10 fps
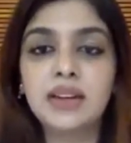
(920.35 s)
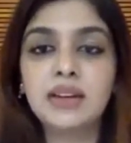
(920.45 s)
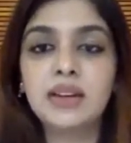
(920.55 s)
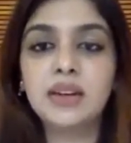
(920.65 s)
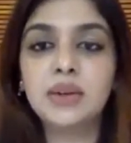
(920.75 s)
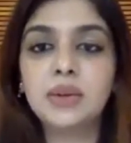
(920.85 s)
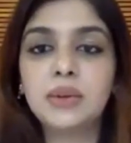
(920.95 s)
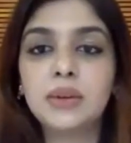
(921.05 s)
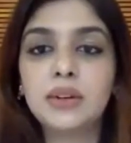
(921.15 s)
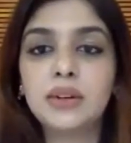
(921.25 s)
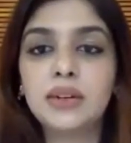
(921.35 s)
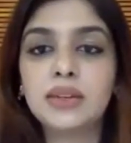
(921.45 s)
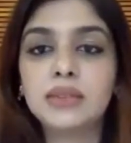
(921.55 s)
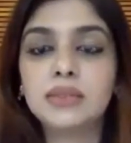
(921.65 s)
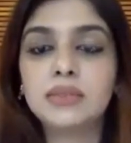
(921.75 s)

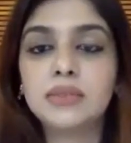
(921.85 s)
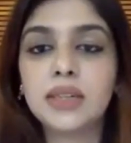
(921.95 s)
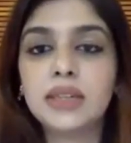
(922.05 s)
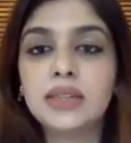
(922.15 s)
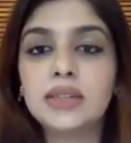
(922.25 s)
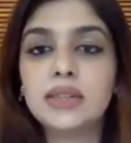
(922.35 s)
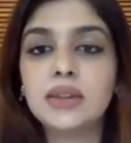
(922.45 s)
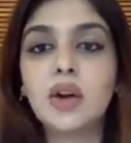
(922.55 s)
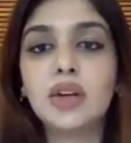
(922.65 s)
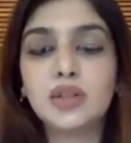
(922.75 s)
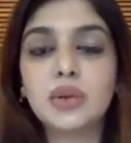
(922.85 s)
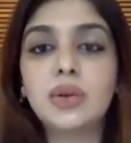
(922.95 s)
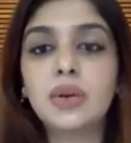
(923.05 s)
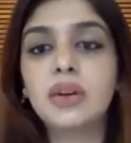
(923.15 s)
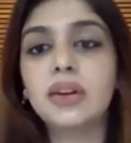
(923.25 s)
Now, it is
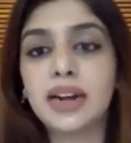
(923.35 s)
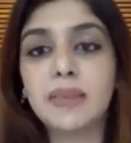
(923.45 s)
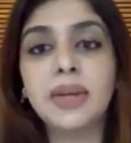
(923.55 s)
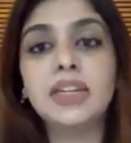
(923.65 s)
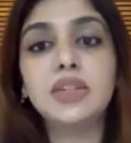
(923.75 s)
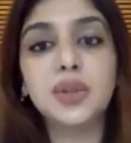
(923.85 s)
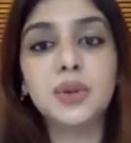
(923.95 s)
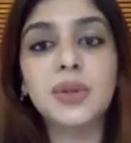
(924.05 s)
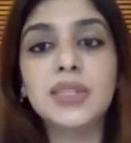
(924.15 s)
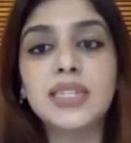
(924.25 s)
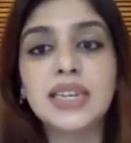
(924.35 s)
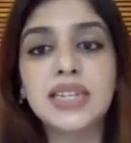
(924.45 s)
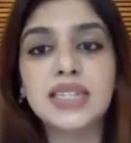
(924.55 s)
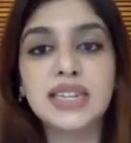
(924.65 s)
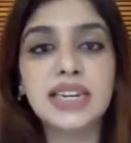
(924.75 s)
also recommended to use a
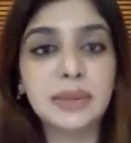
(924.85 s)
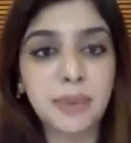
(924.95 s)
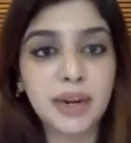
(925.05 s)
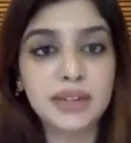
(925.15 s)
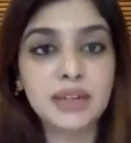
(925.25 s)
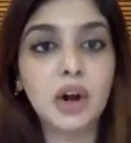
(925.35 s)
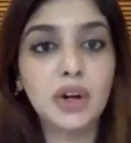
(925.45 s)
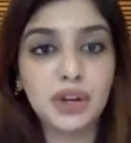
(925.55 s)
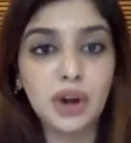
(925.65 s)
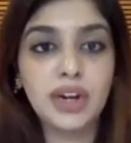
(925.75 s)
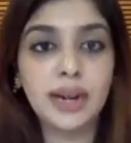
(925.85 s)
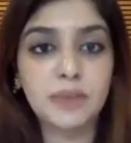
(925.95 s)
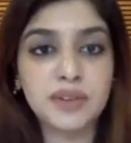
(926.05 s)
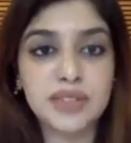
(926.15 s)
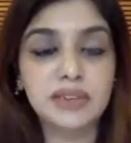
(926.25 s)
sunscreen depend on your type
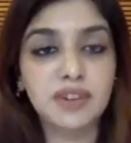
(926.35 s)
of skin.